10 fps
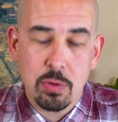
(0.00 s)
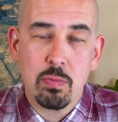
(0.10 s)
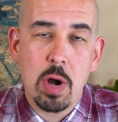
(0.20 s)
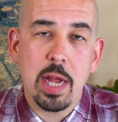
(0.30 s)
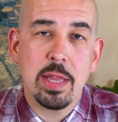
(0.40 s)
they're
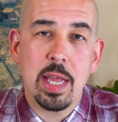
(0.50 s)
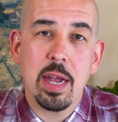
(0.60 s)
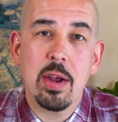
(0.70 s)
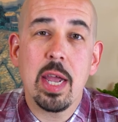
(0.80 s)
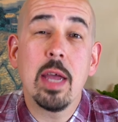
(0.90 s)
right
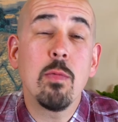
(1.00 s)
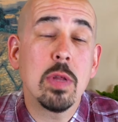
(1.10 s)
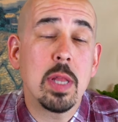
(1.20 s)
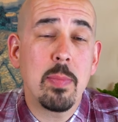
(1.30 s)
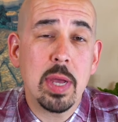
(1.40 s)
there in
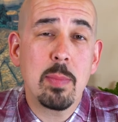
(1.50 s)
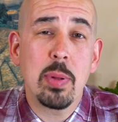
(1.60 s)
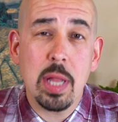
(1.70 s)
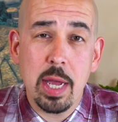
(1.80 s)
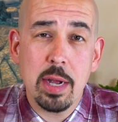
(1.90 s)
with the big
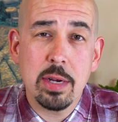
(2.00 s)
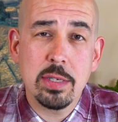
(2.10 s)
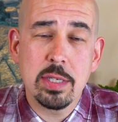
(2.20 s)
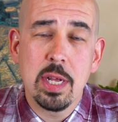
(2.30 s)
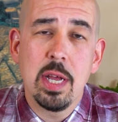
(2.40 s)

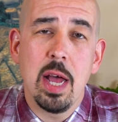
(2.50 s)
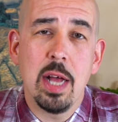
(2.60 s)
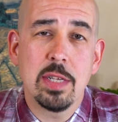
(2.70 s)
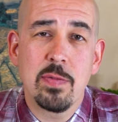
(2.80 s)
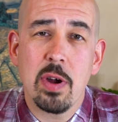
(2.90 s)
players
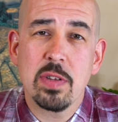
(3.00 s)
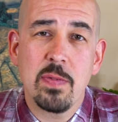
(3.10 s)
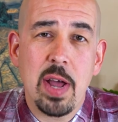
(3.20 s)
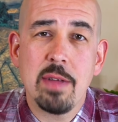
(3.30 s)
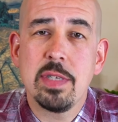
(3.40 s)
as far as
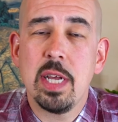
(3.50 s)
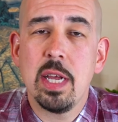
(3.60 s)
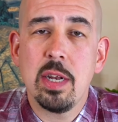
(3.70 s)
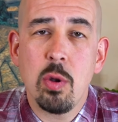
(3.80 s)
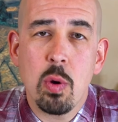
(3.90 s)

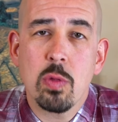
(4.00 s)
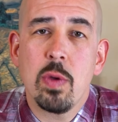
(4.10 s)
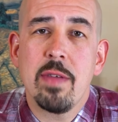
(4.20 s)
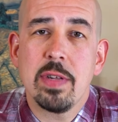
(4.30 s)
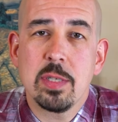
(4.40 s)
510,
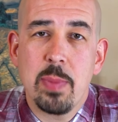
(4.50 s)
Northwave, and